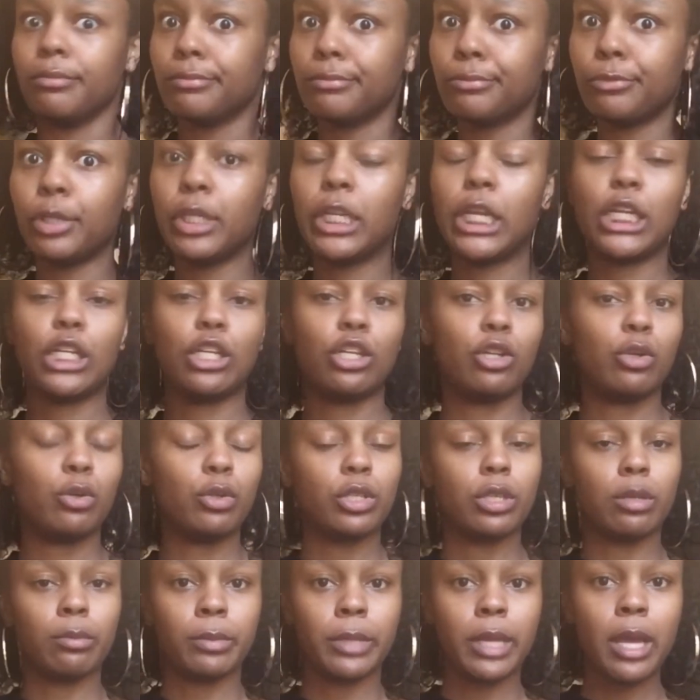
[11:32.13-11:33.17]
We need to do
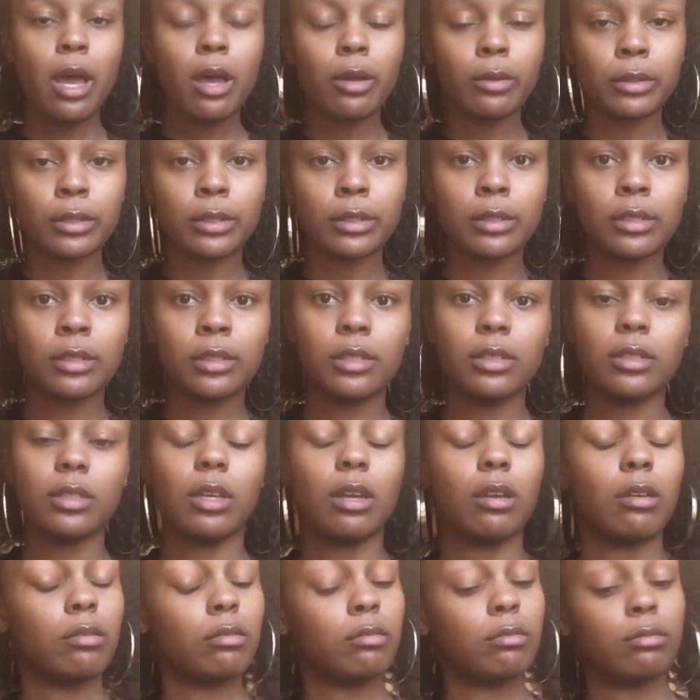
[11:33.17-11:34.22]
something else.
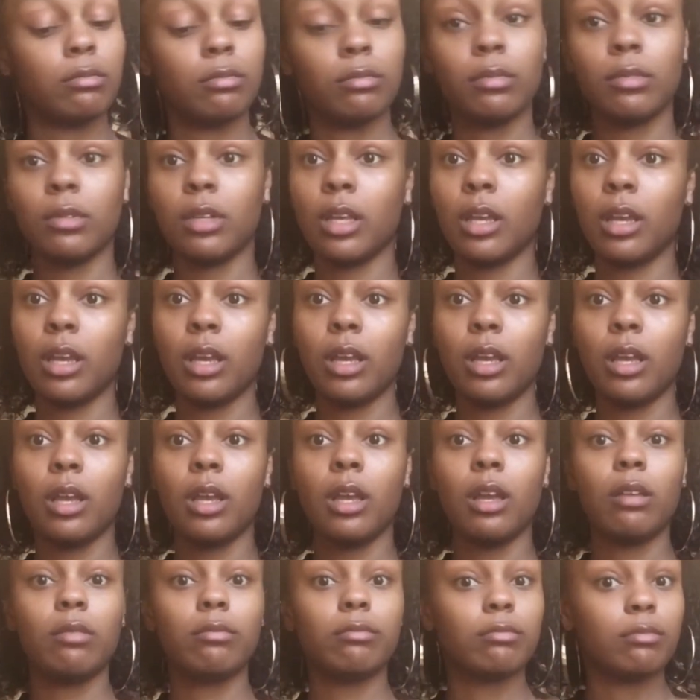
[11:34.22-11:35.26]
So
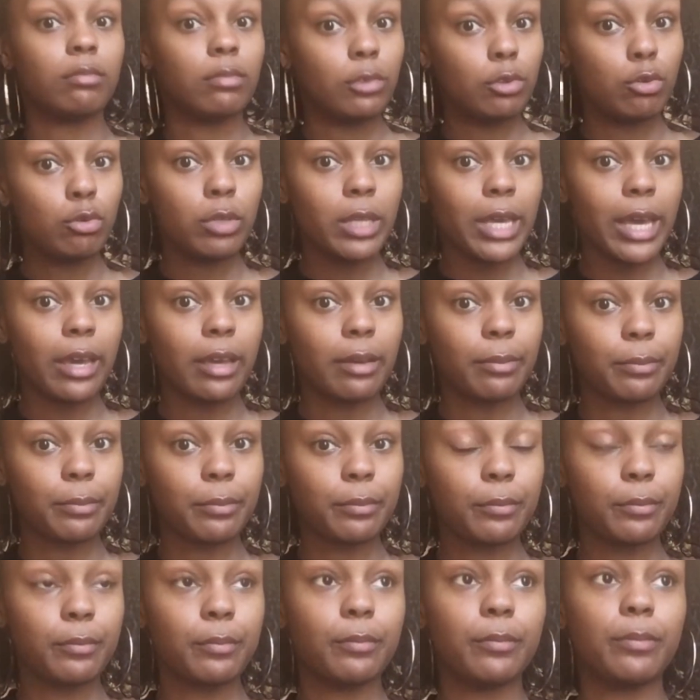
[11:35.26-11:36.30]
do that.
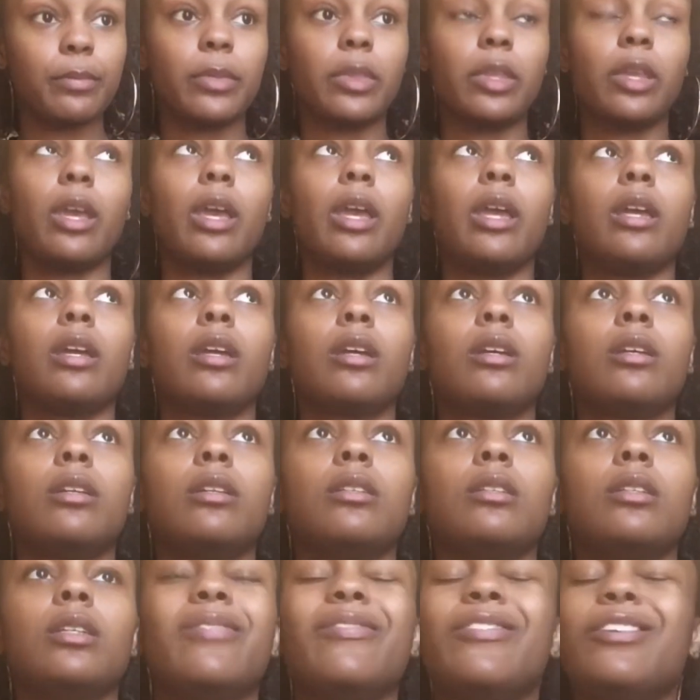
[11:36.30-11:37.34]

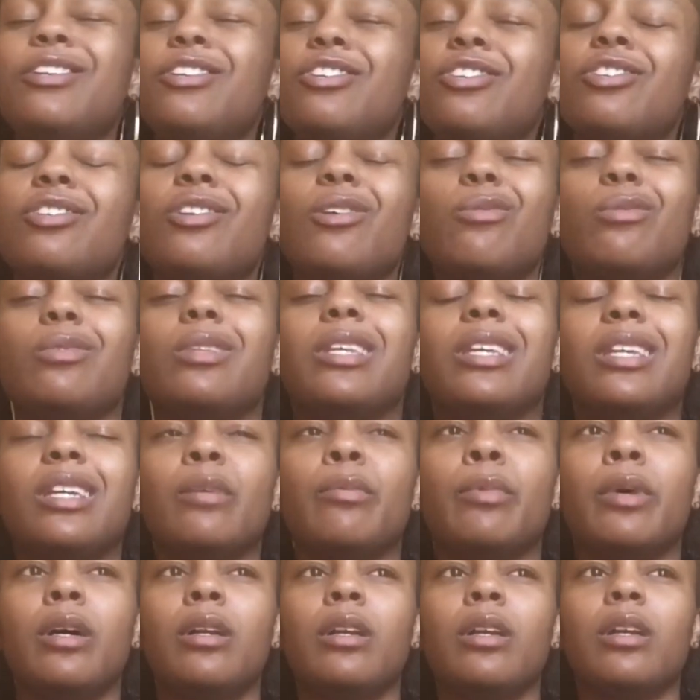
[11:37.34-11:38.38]
And if you just don't think
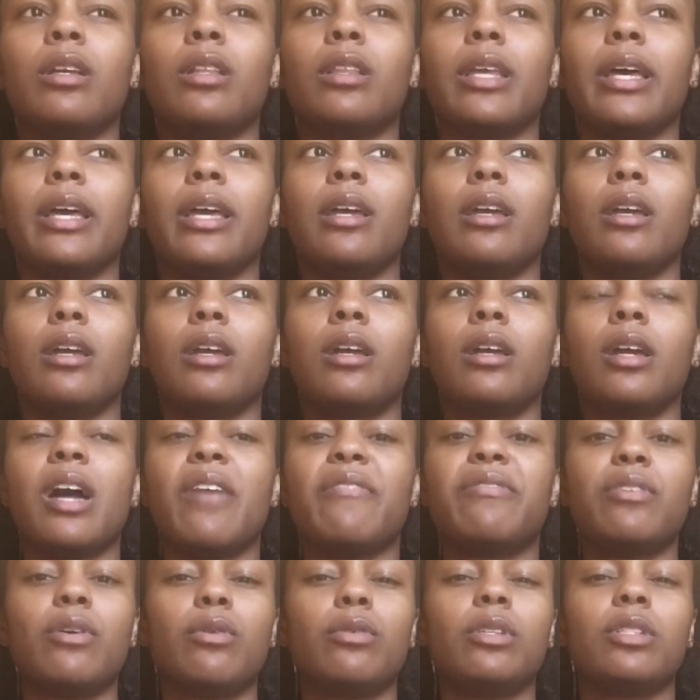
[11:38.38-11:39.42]
about it, like
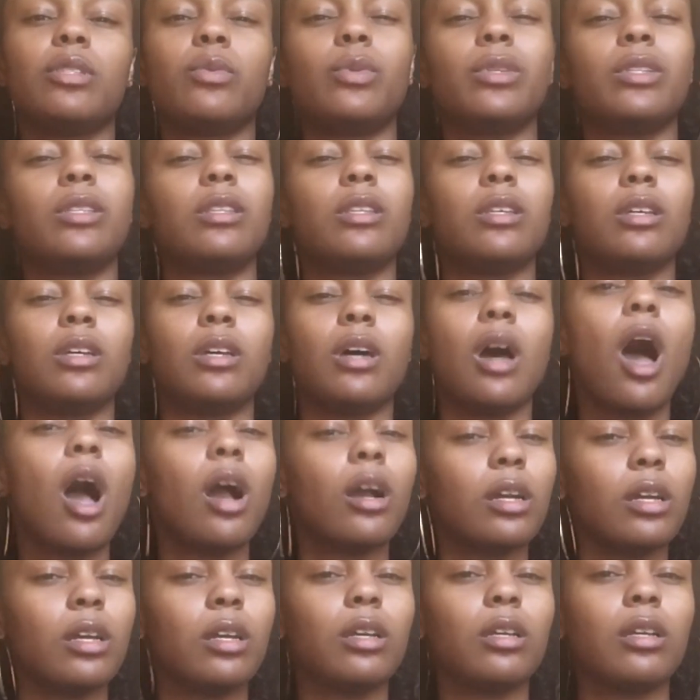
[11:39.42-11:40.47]
I've noticed with the
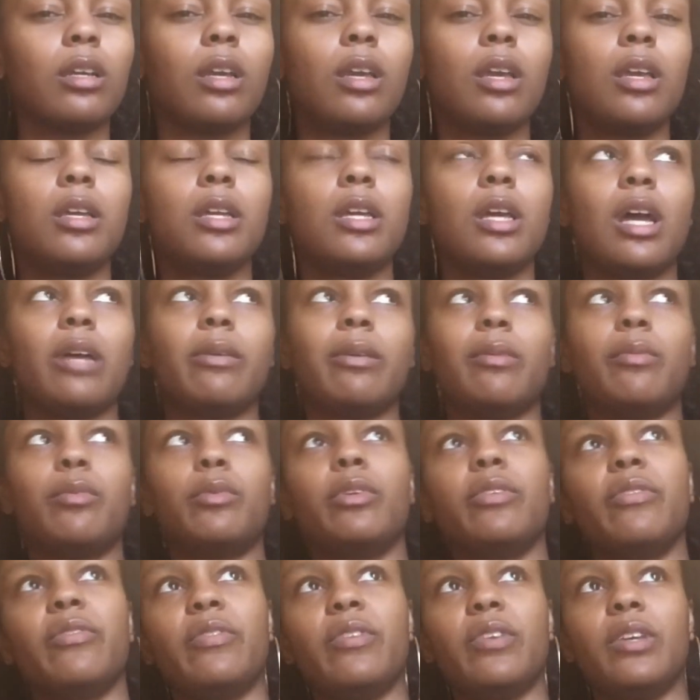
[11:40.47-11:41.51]
Haka, I'm able
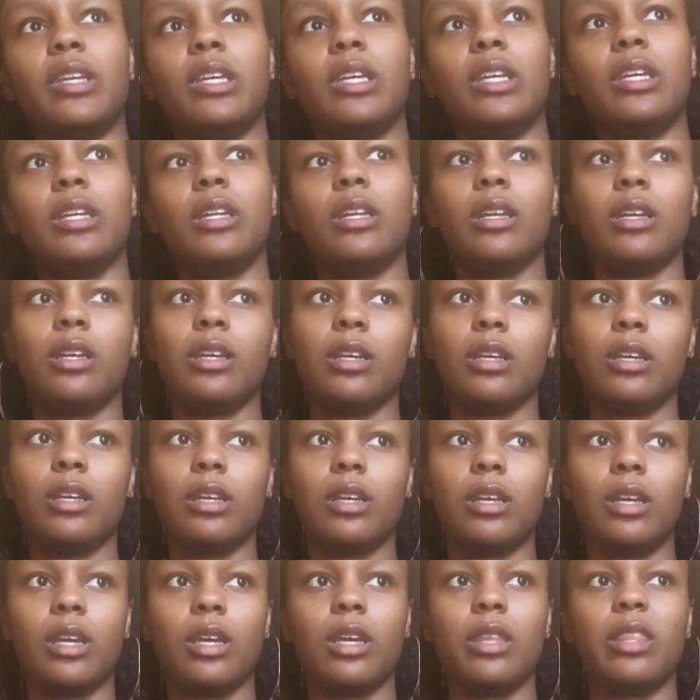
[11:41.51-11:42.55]
to feed,
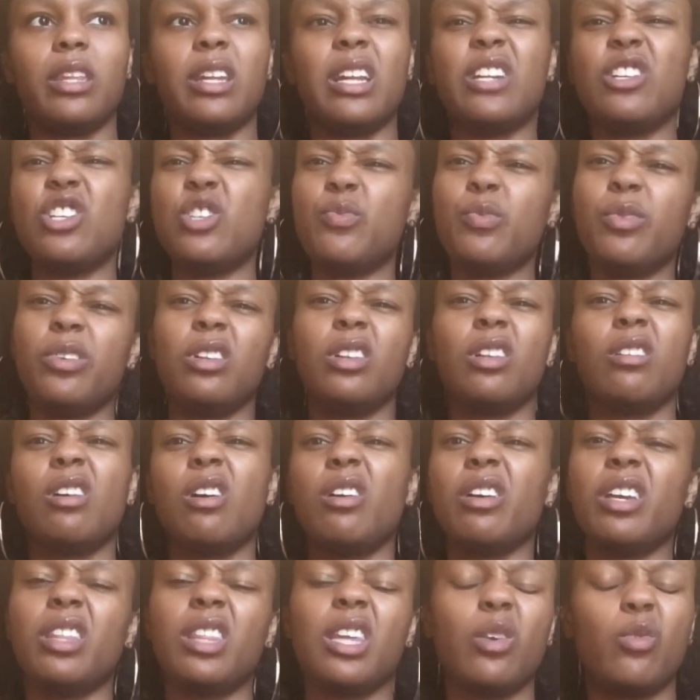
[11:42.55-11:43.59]
and then I'll
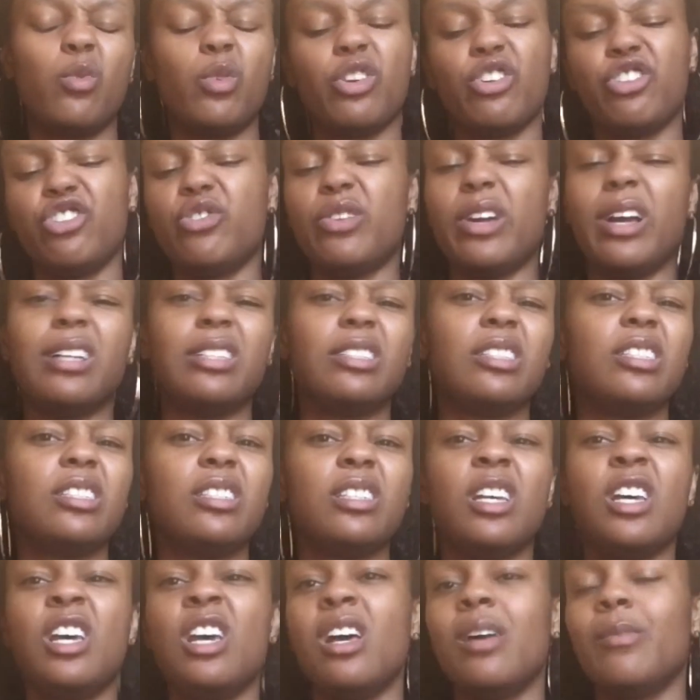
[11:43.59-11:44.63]
get like 1 or 2 ounces,
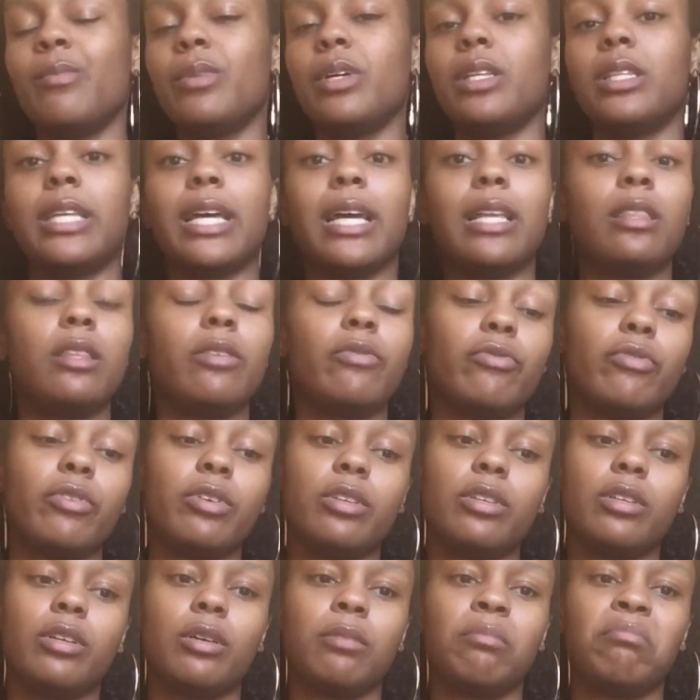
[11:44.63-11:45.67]
put that in the
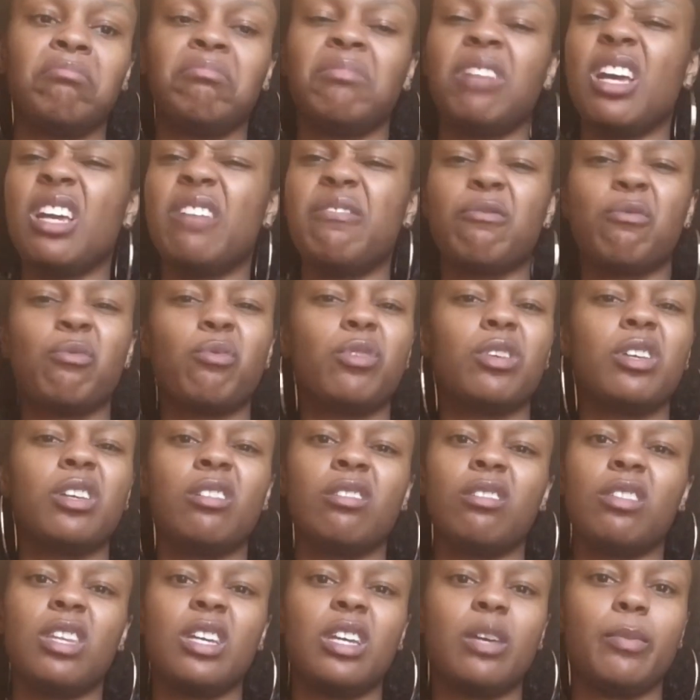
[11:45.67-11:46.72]
freezer, not even really
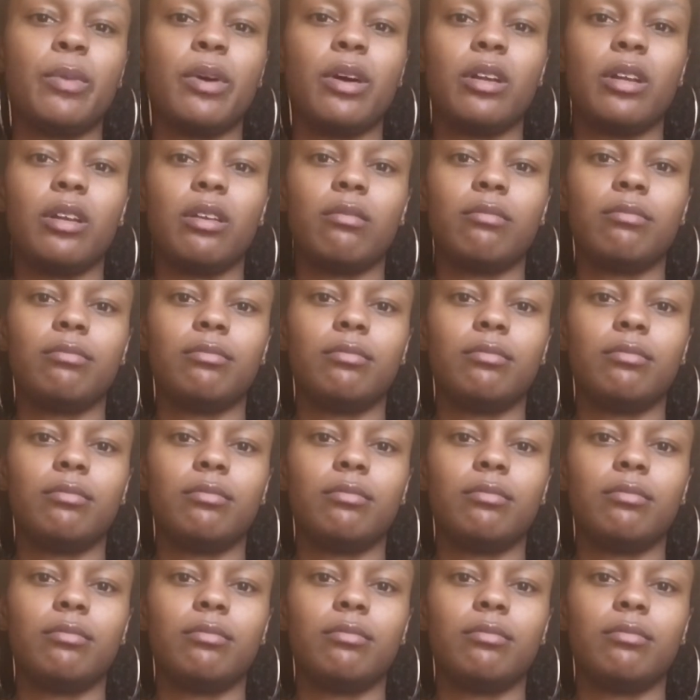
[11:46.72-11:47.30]
think about it.